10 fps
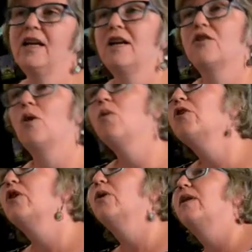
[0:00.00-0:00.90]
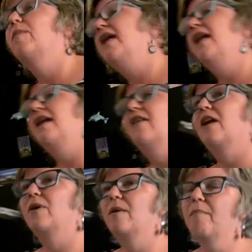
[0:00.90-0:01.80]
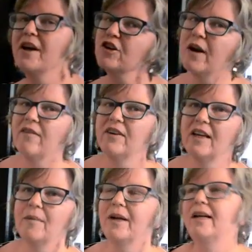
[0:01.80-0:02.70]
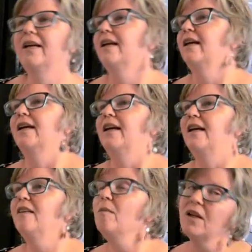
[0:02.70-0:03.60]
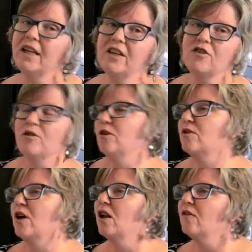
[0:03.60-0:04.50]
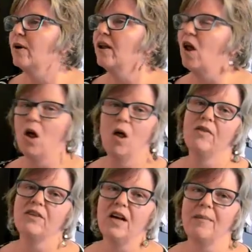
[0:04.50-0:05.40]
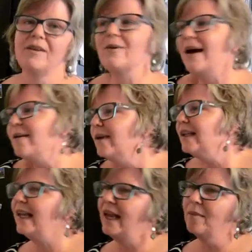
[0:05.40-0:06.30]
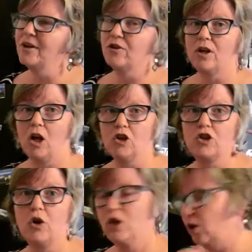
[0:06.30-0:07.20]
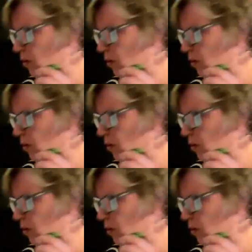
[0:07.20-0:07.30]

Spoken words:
told you in the beginning that I'm going to measure everything, but in the Middle East, you use olive oil all the time, so I really can't measure. I'll show you